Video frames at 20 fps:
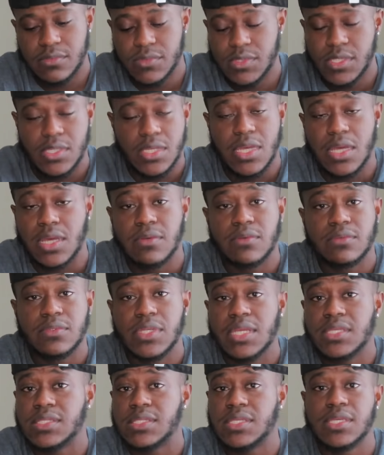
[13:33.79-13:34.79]
Yeah,
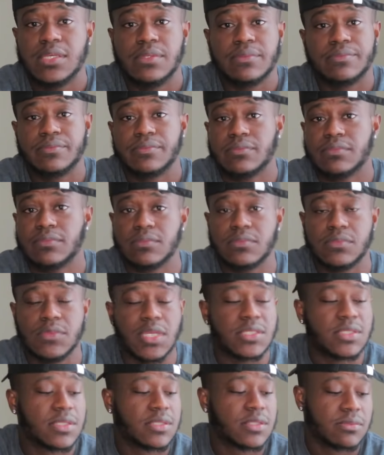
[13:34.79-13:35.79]
that's it.
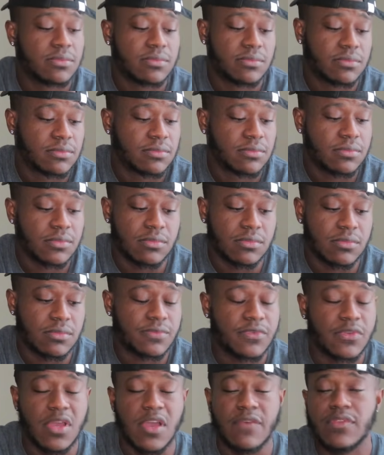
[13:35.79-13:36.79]

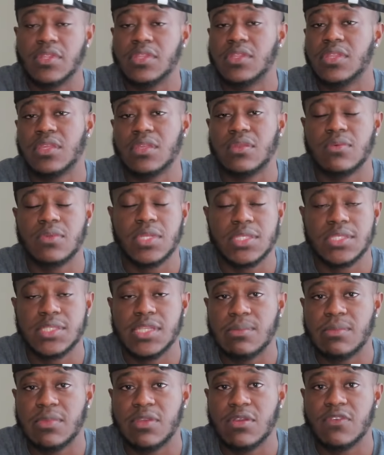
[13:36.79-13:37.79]
If you have anything you want to
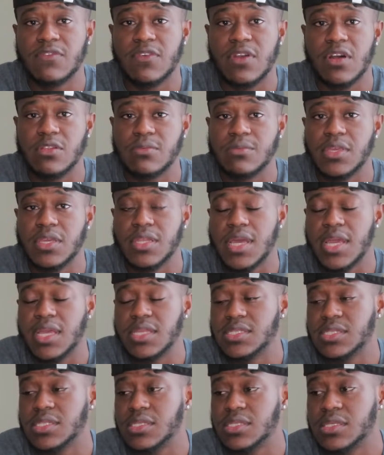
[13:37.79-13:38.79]
send me, go follow me on
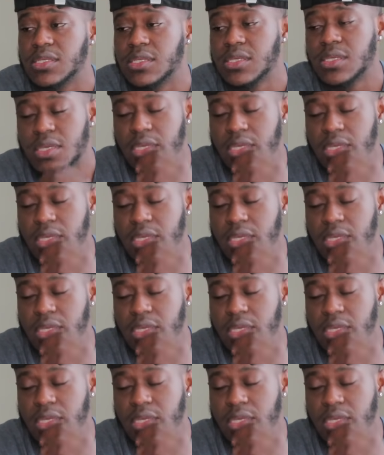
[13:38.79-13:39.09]
IG.